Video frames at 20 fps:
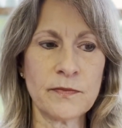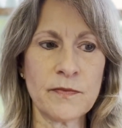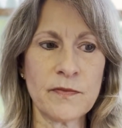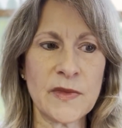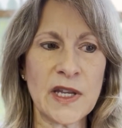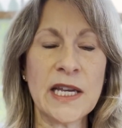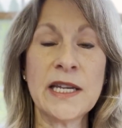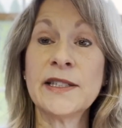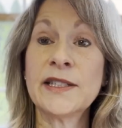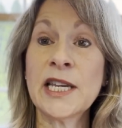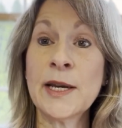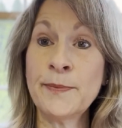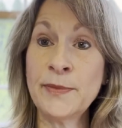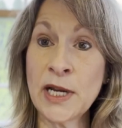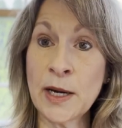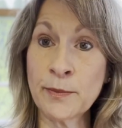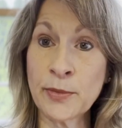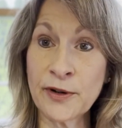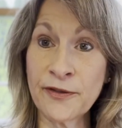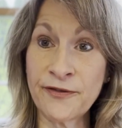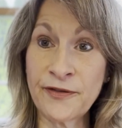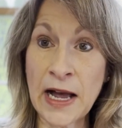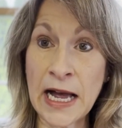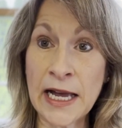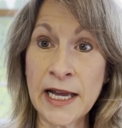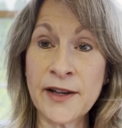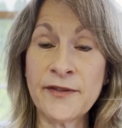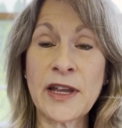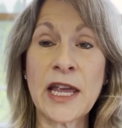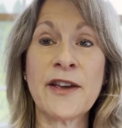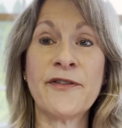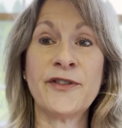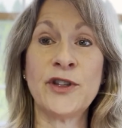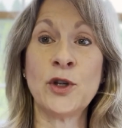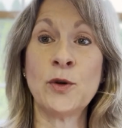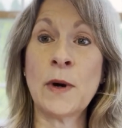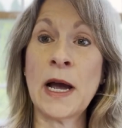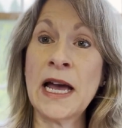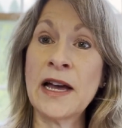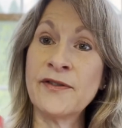And tip number 5, if
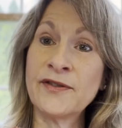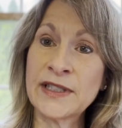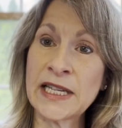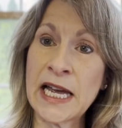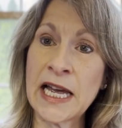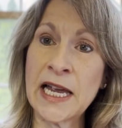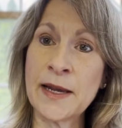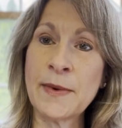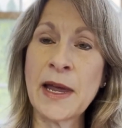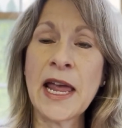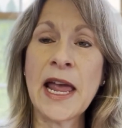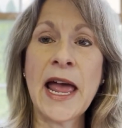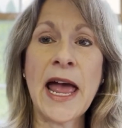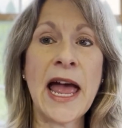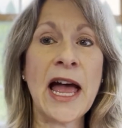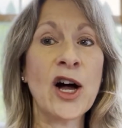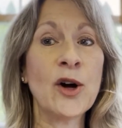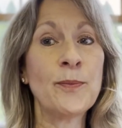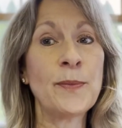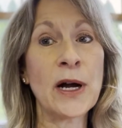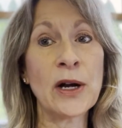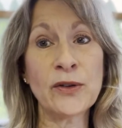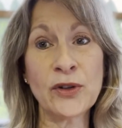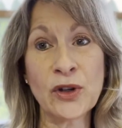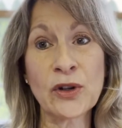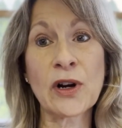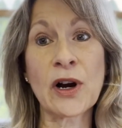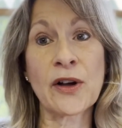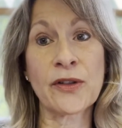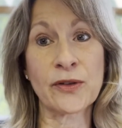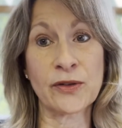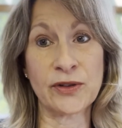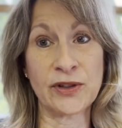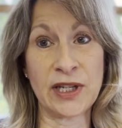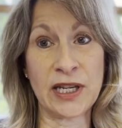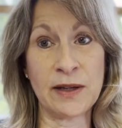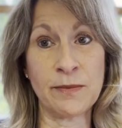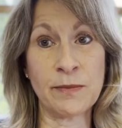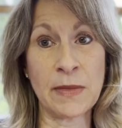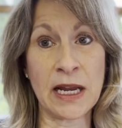you have time, help out your other
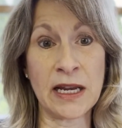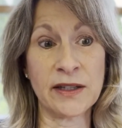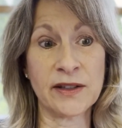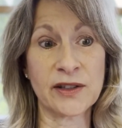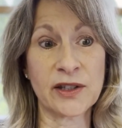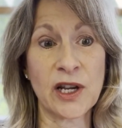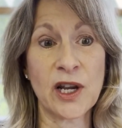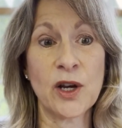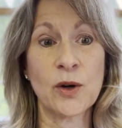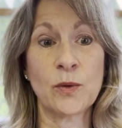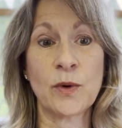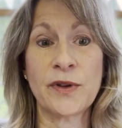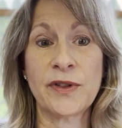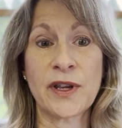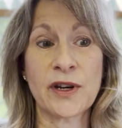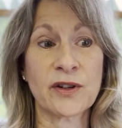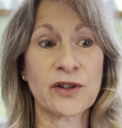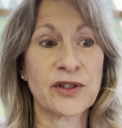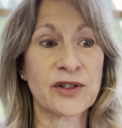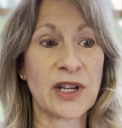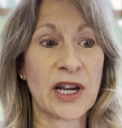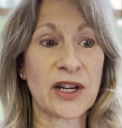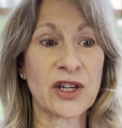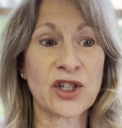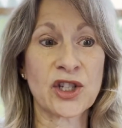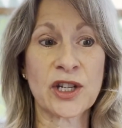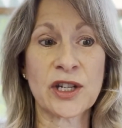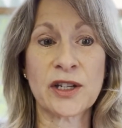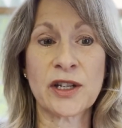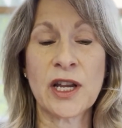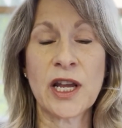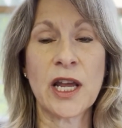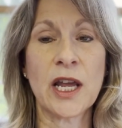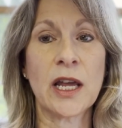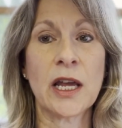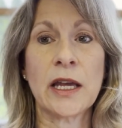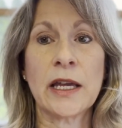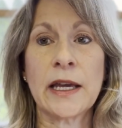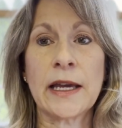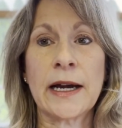teammates with their section.
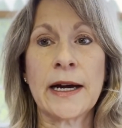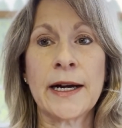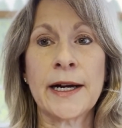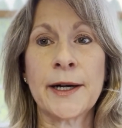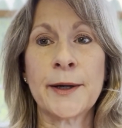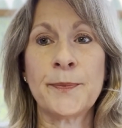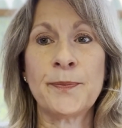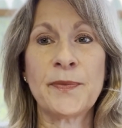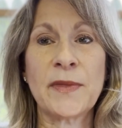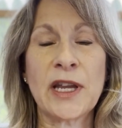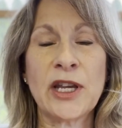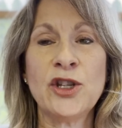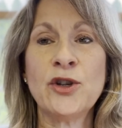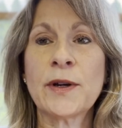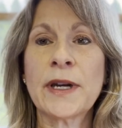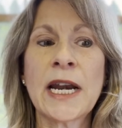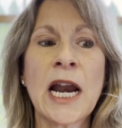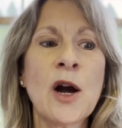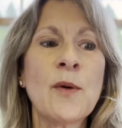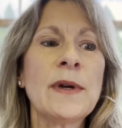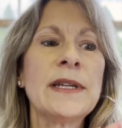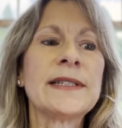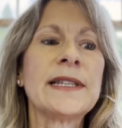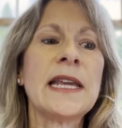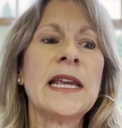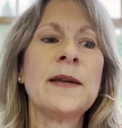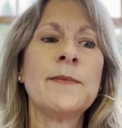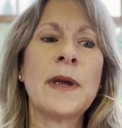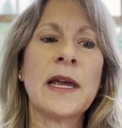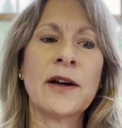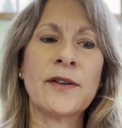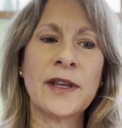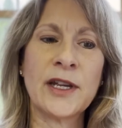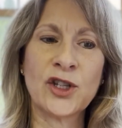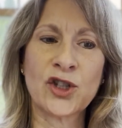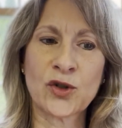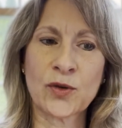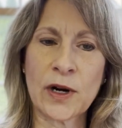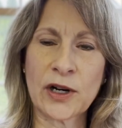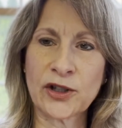You can always email the
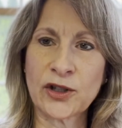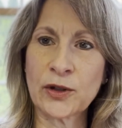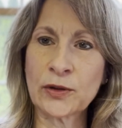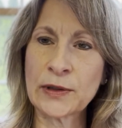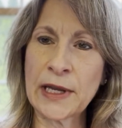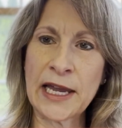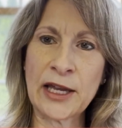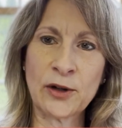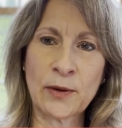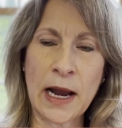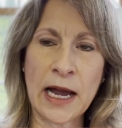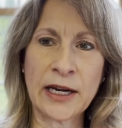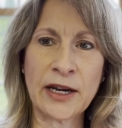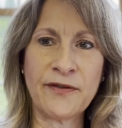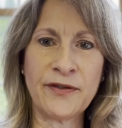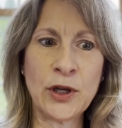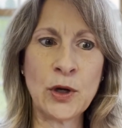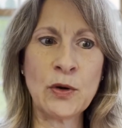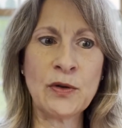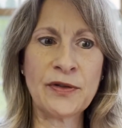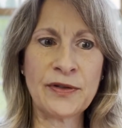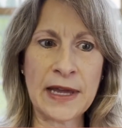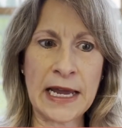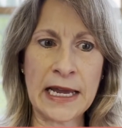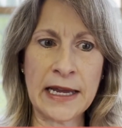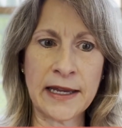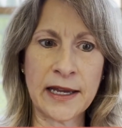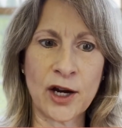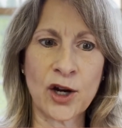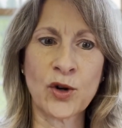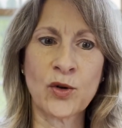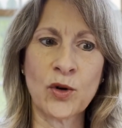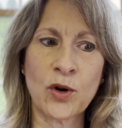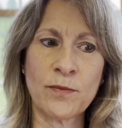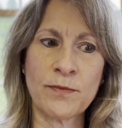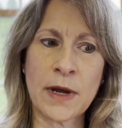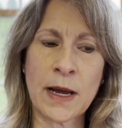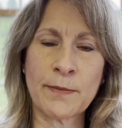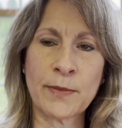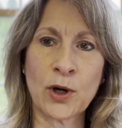instructor later on if you think a
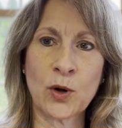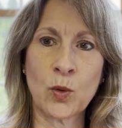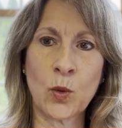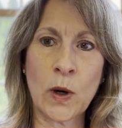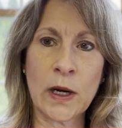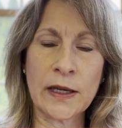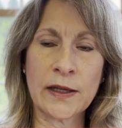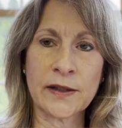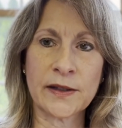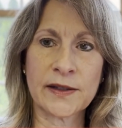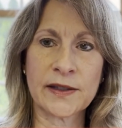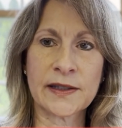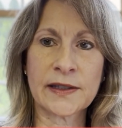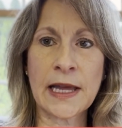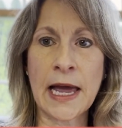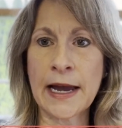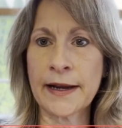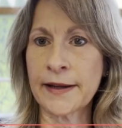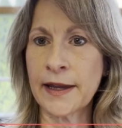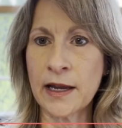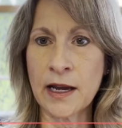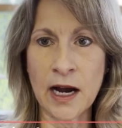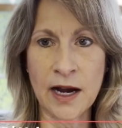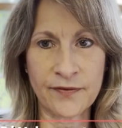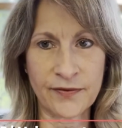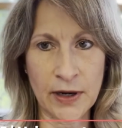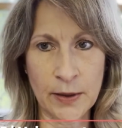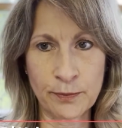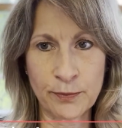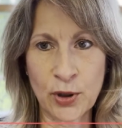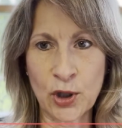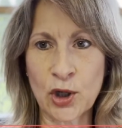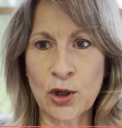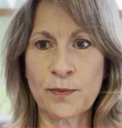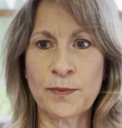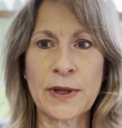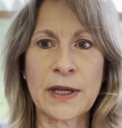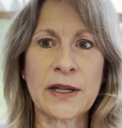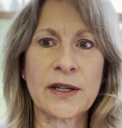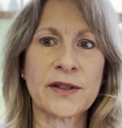group member was slacking off on
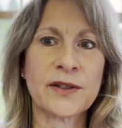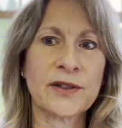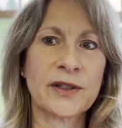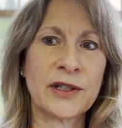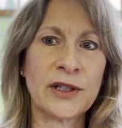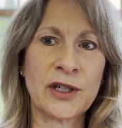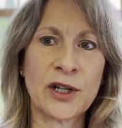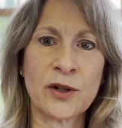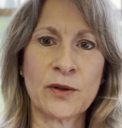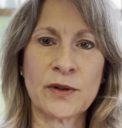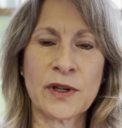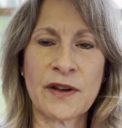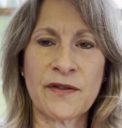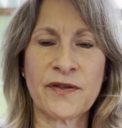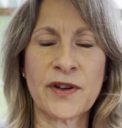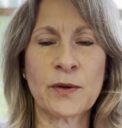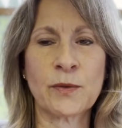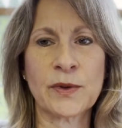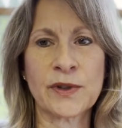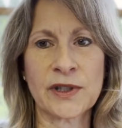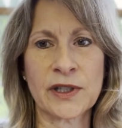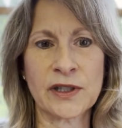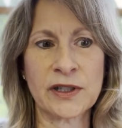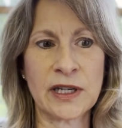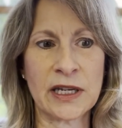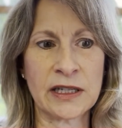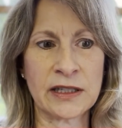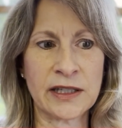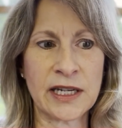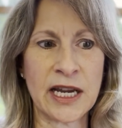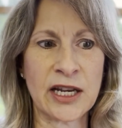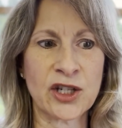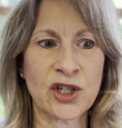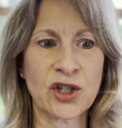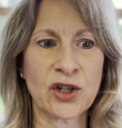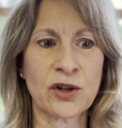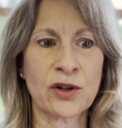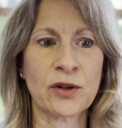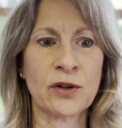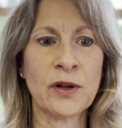purpose, if it was
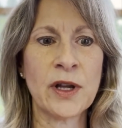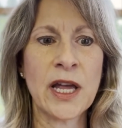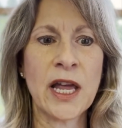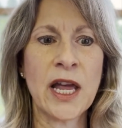intentional.